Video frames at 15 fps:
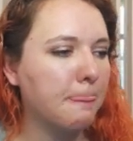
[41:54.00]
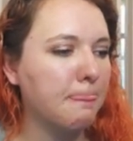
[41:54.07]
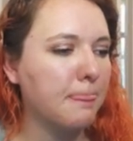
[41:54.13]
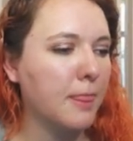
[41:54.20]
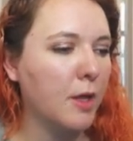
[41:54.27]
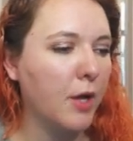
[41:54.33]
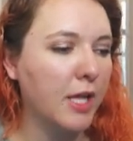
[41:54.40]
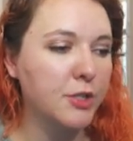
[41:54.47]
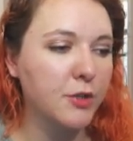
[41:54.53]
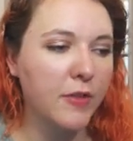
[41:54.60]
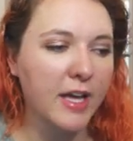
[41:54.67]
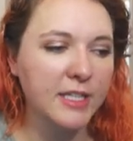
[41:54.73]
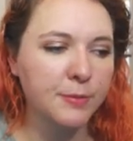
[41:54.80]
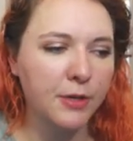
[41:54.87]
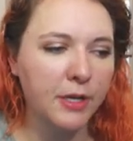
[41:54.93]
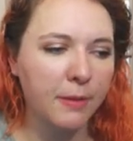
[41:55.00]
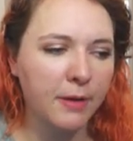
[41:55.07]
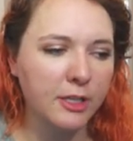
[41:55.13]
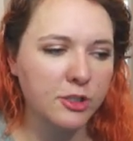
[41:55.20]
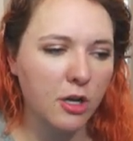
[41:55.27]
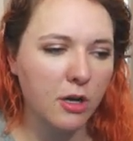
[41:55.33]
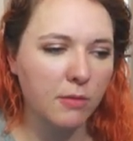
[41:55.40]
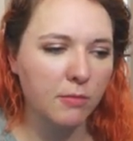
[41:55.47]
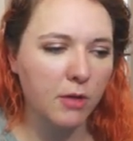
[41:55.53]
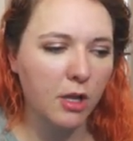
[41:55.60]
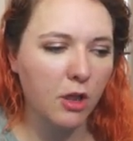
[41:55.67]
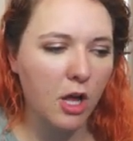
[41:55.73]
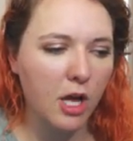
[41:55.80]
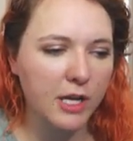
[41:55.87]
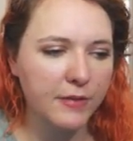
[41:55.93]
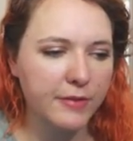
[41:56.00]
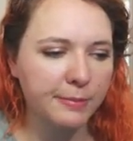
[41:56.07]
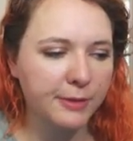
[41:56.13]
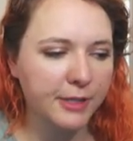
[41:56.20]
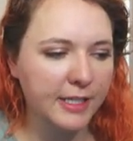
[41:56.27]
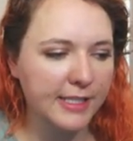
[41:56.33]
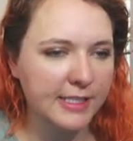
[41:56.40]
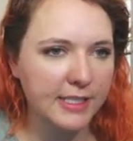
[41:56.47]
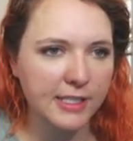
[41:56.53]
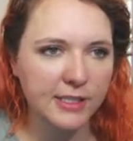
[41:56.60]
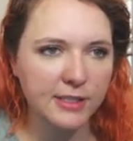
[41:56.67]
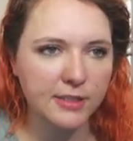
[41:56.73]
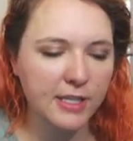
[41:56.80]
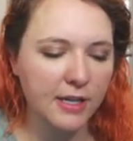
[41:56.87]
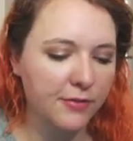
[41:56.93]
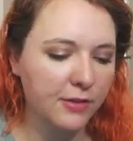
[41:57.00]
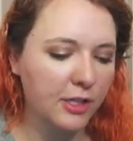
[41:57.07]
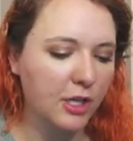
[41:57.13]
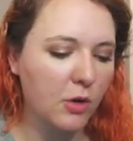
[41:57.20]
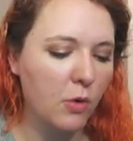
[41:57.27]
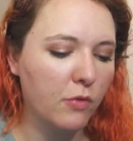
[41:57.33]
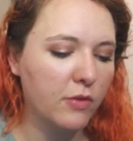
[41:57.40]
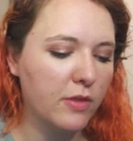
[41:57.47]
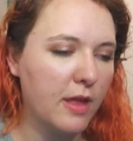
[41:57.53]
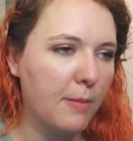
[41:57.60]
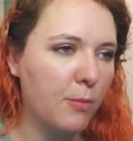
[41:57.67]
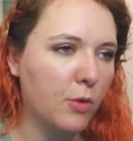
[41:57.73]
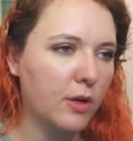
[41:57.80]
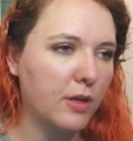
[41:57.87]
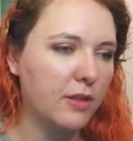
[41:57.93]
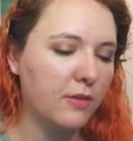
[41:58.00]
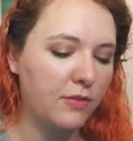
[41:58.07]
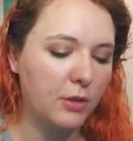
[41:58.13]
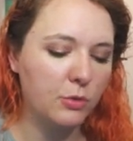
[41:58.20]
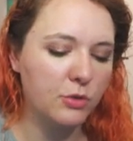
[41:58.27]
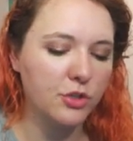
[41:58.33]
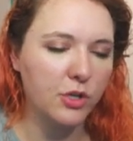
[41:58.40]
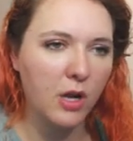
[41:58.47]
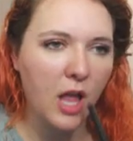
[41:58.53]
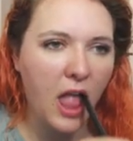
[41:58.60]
Okay, so that's pretty much a lot of the pleases. Definitely go over that more in the future.